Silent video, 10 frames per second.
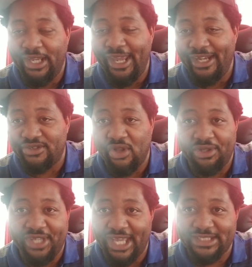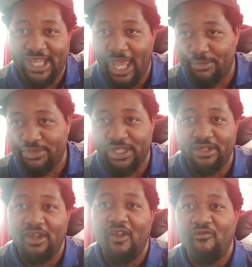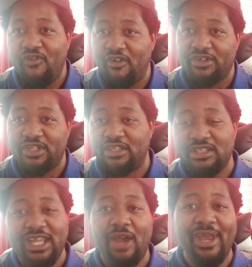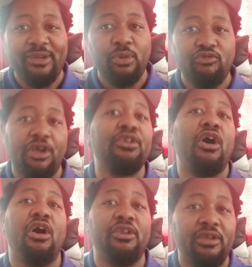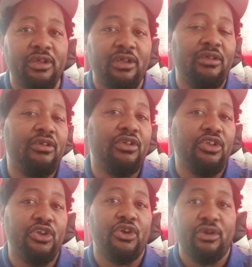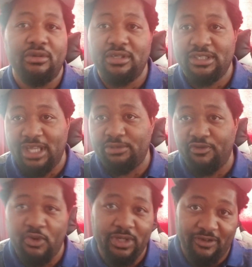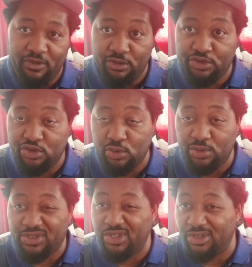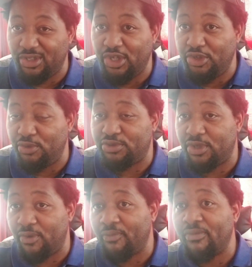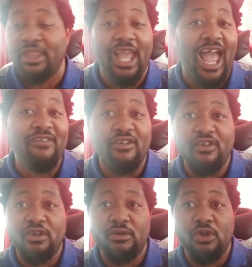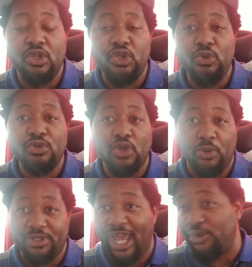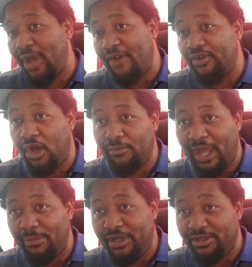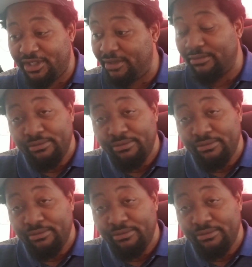install test apps and various things to see how it will run on your Samsung phone if you choose to do so. I've never used Odin. I do have it on my PC,